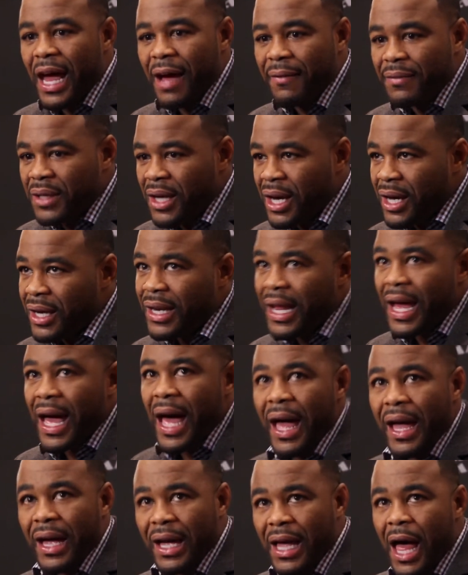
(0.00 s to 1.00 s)
that I've done,
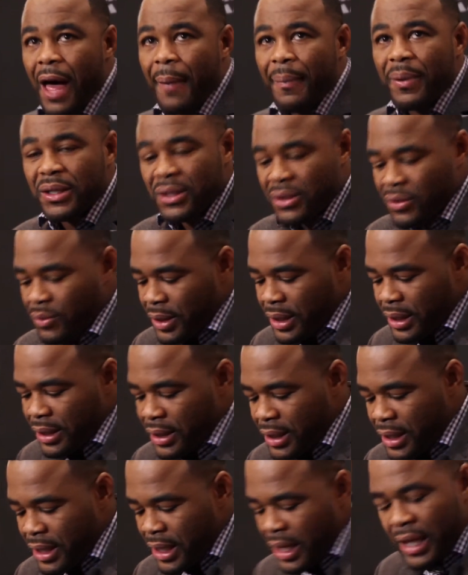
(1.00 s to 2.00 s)
that I accomplished
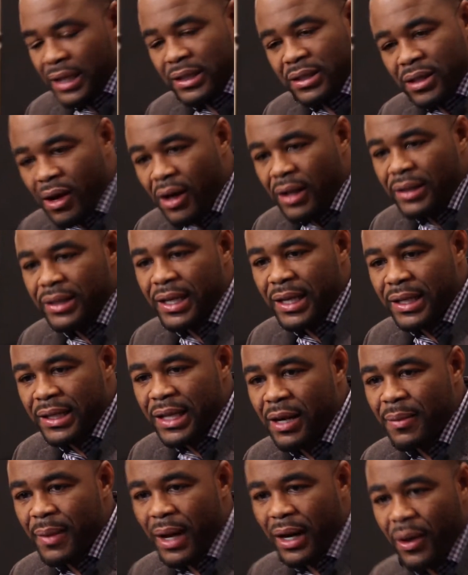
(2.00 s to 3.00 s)
when it's all
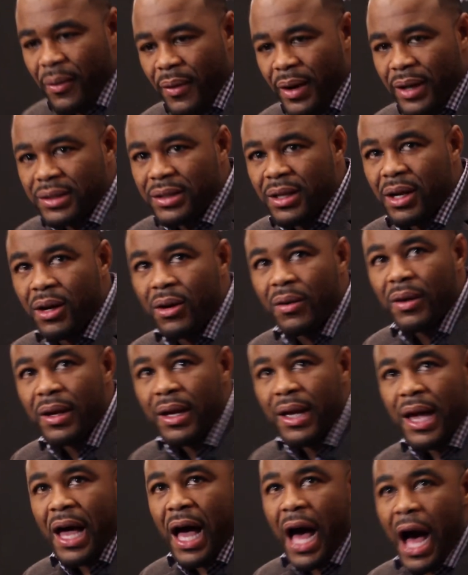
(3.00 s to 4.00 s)
said and done in my career.
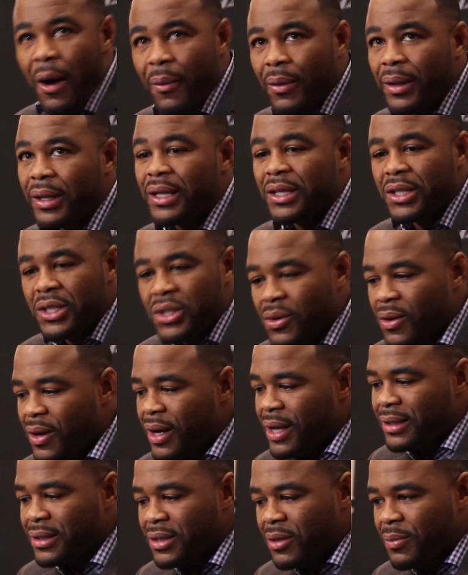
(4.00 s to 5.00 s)
So I would
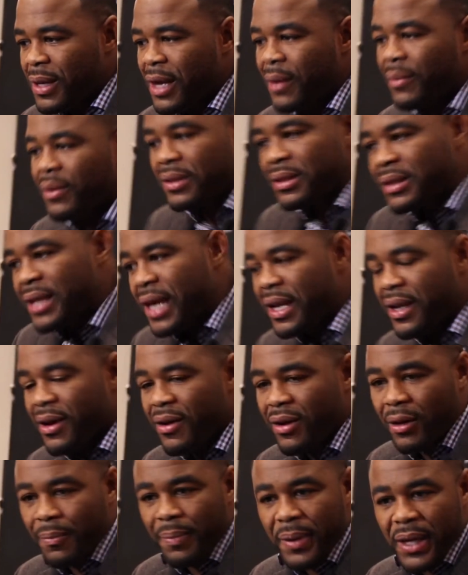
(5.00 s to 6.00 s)
enjoy to be able to
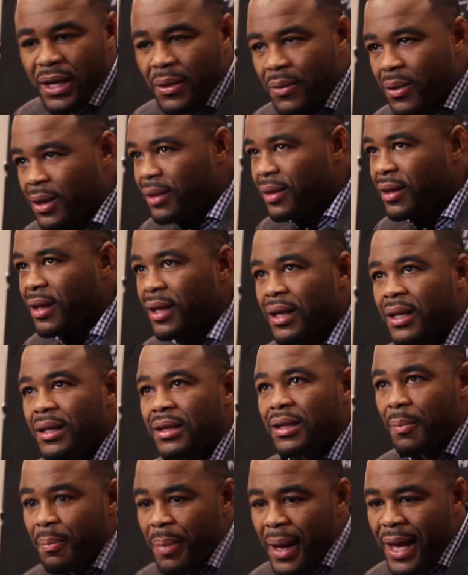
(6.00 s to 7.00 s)
stand there and compete with
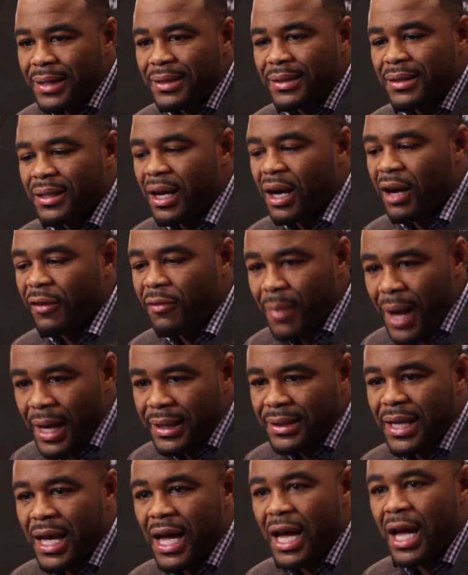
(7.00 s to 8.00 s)
the best of
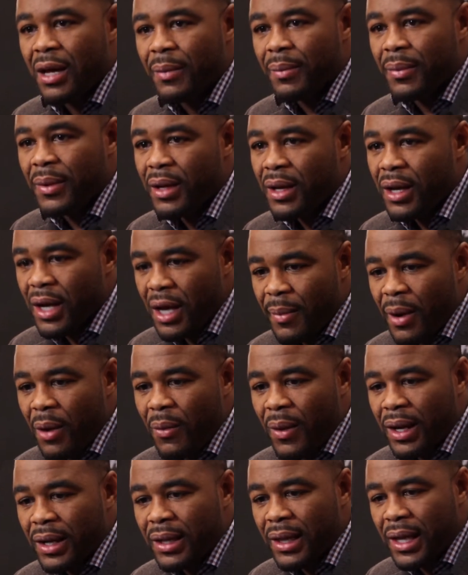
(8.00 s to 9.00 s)
my time
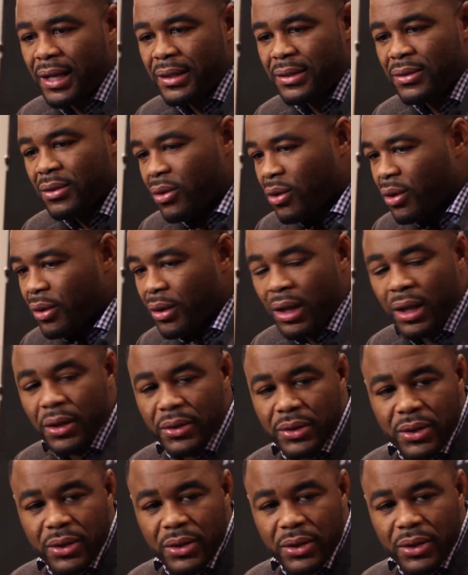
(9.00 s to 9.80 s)
in my weight class.